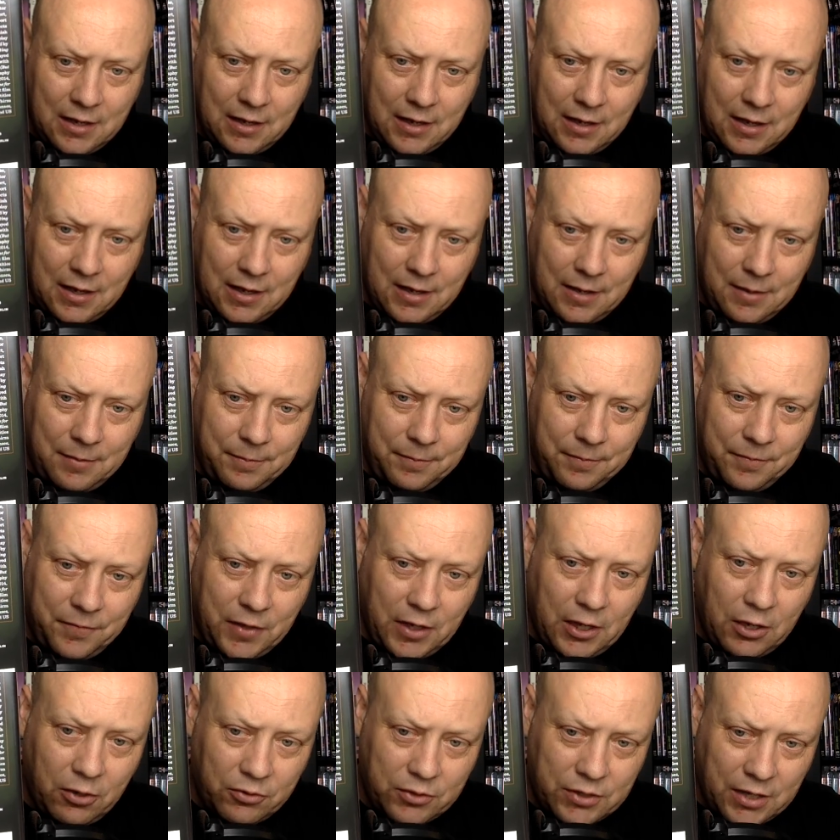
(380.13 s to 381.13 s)

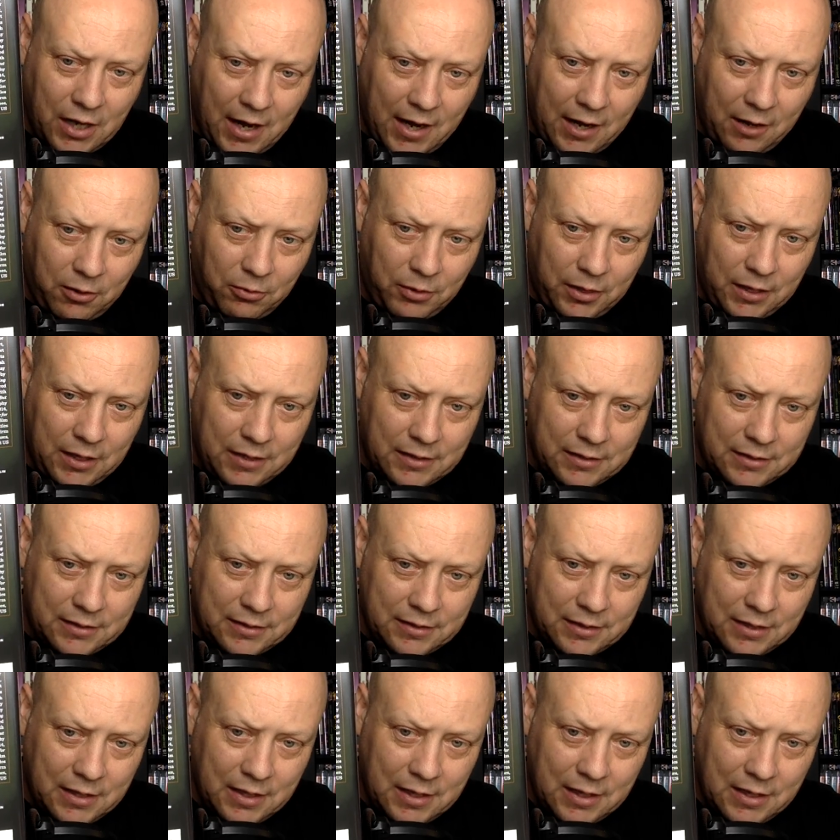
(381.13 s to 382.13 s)
Video
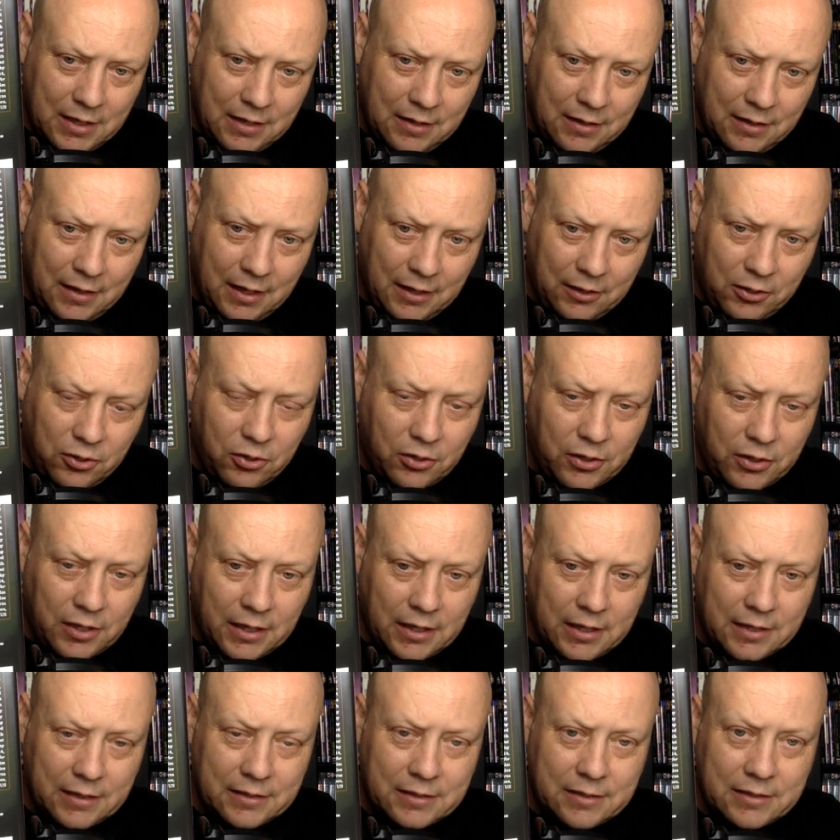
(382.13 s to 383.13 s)
diaries that Cook
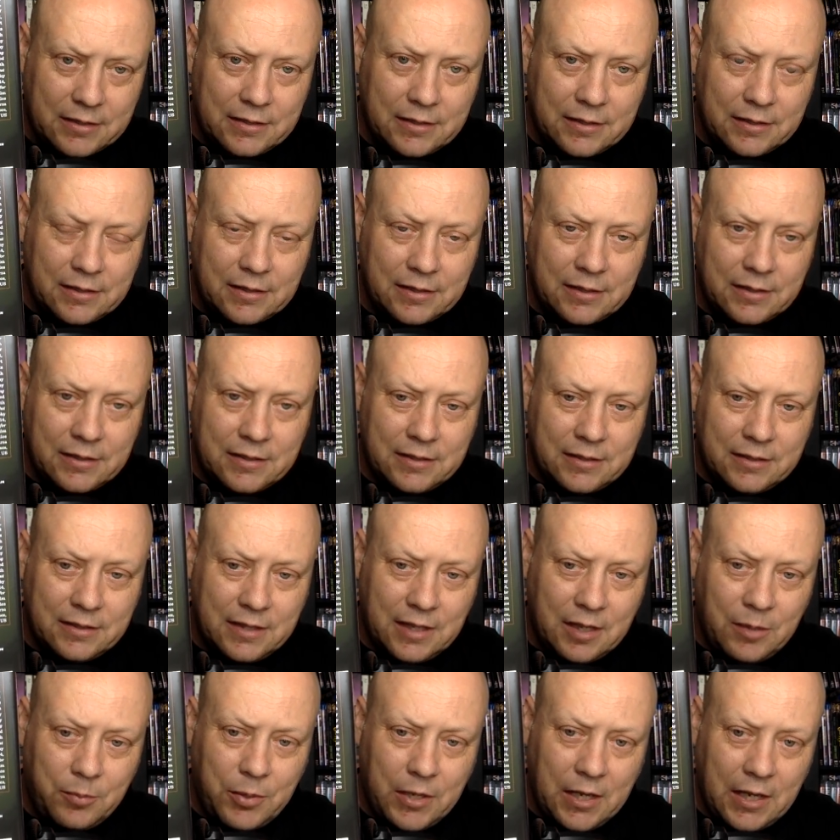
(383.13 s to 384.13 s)
and his
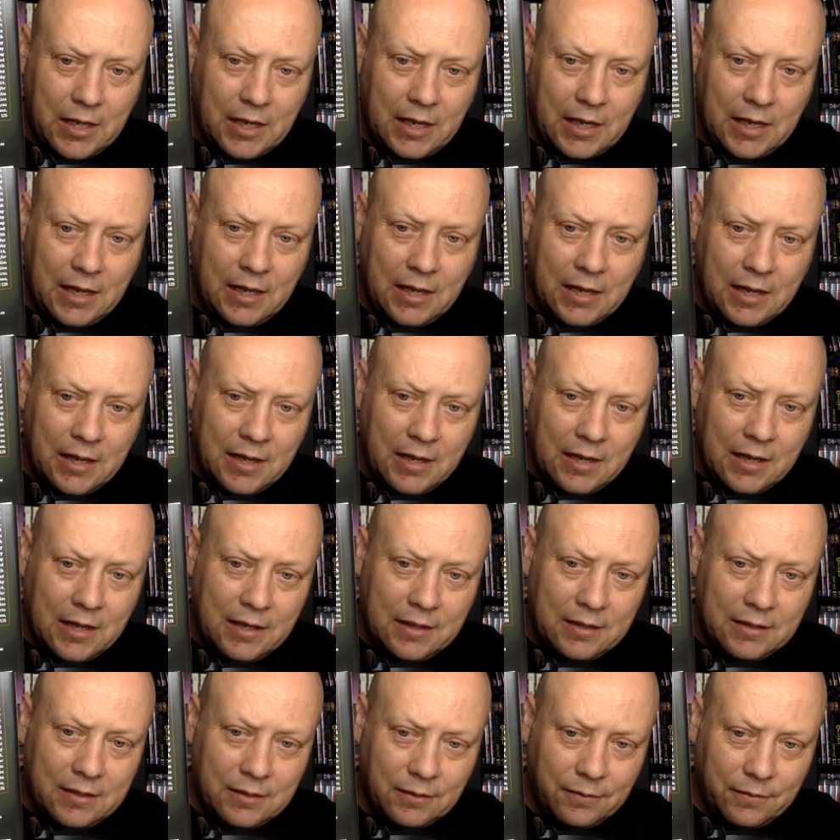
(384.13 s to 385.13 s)
DP
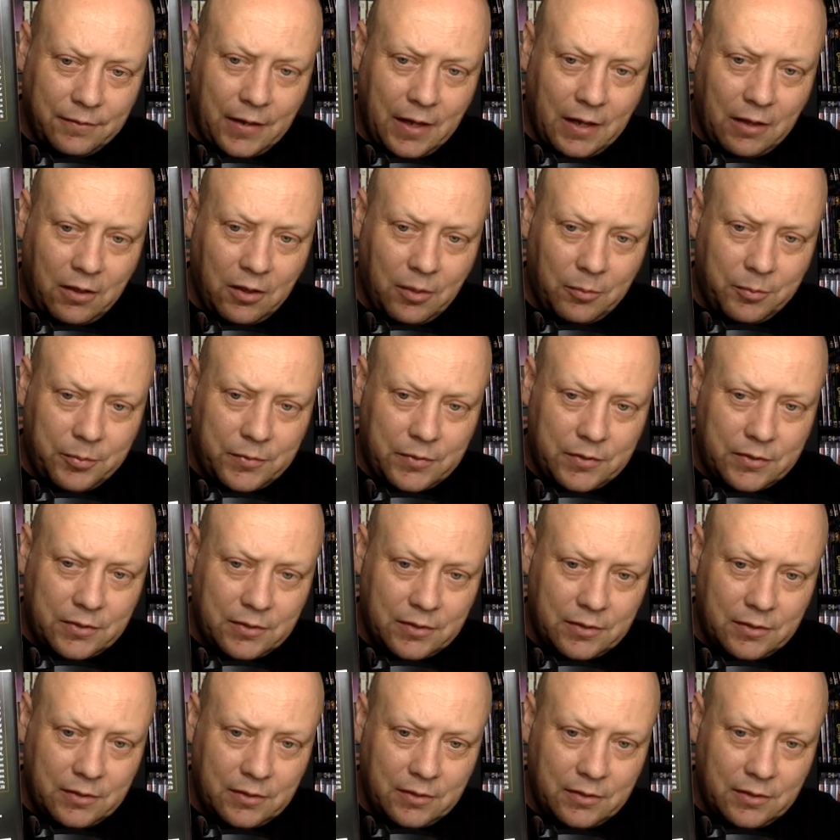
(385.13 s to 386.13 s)

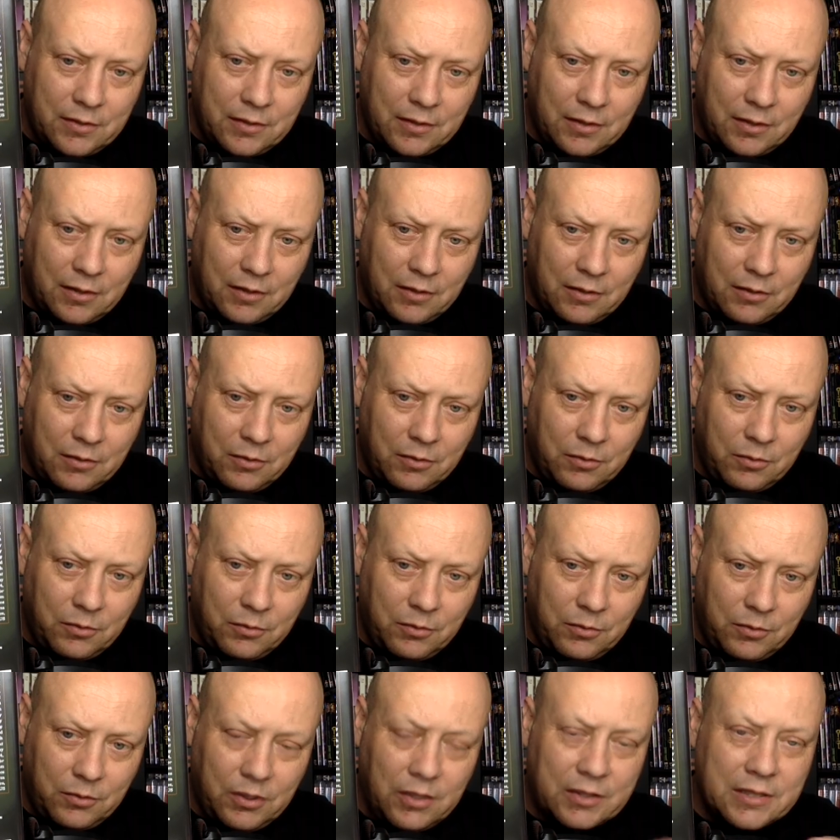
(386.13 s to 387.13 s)
developed.
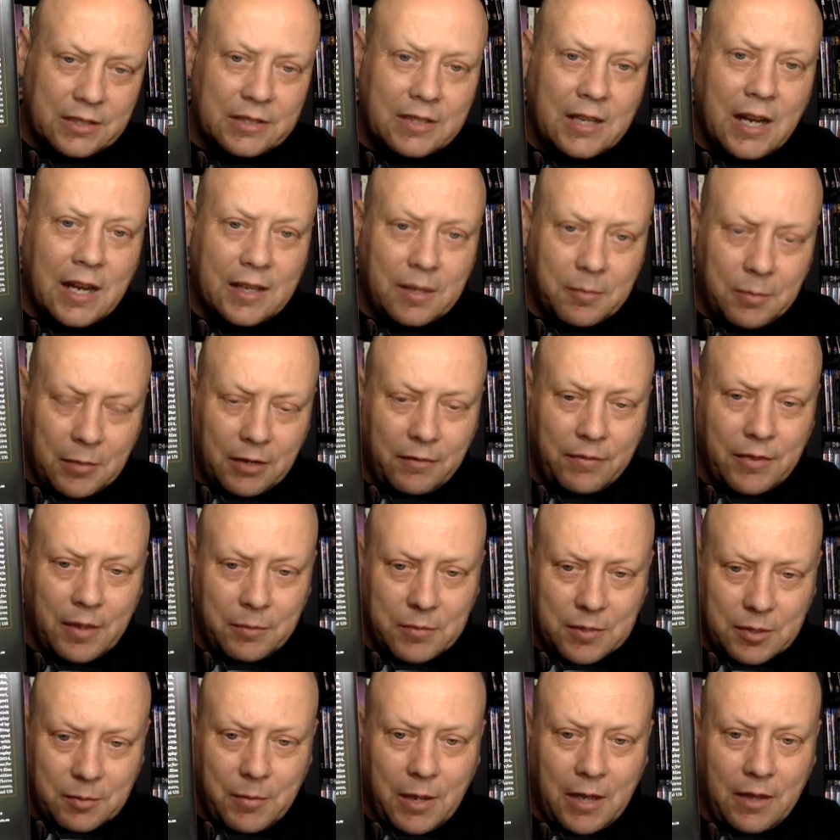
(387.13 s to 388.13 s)
It's a document of
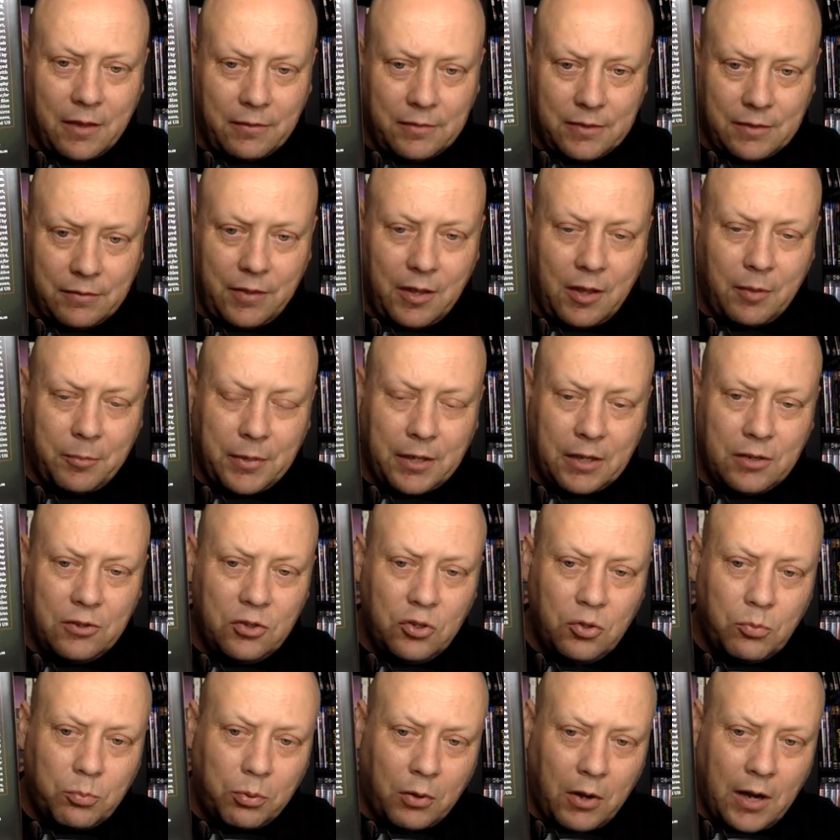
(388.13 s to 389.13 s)
them developing a
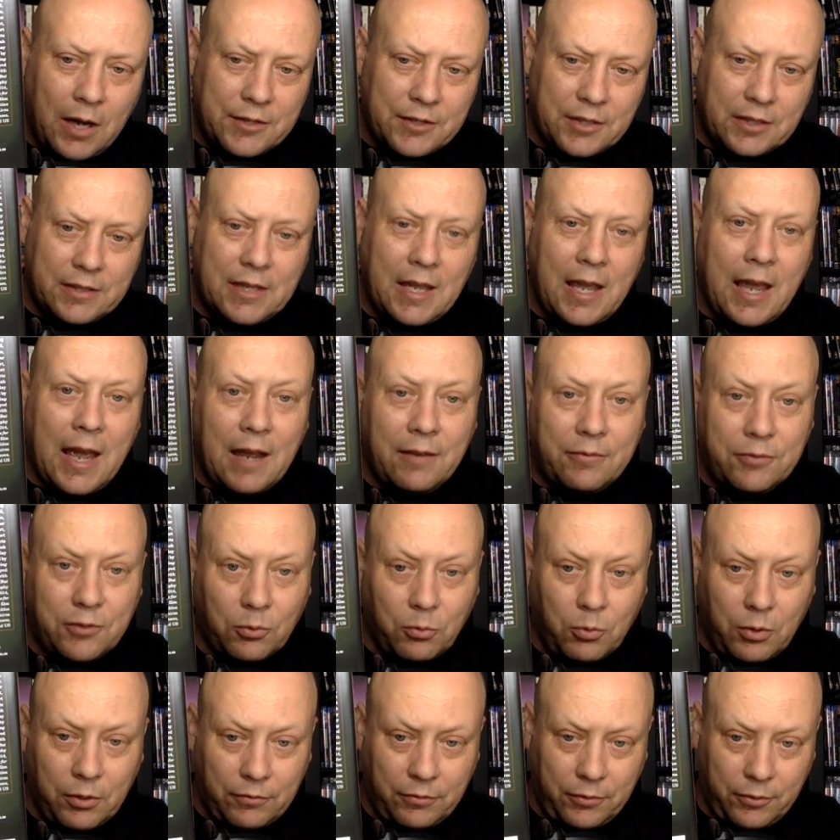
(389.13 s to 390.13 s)
new project
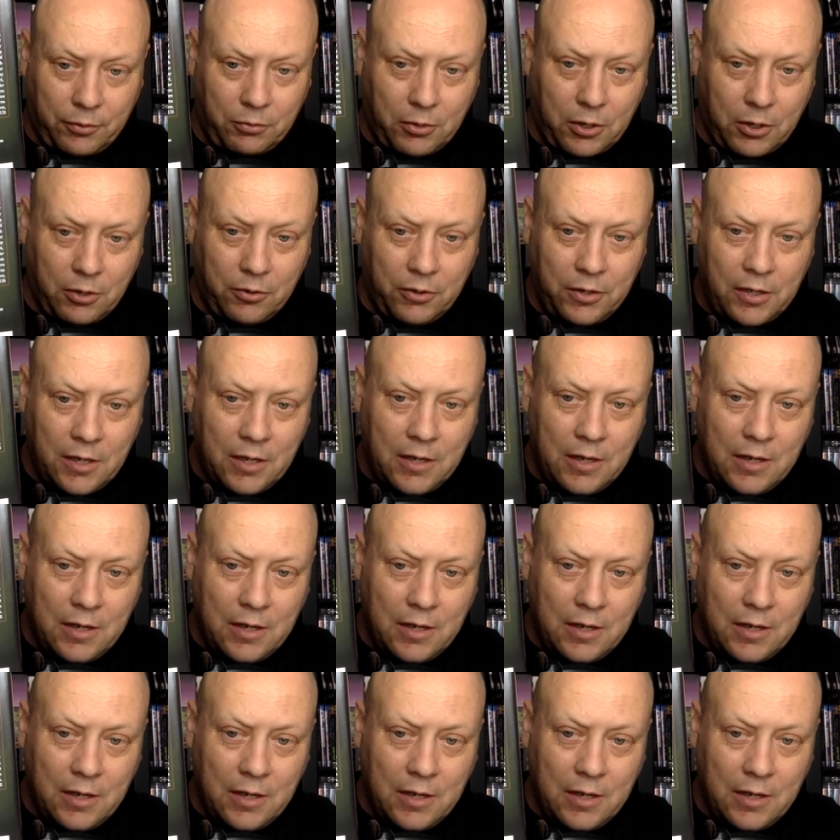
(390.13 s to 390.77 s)
after One for the Road,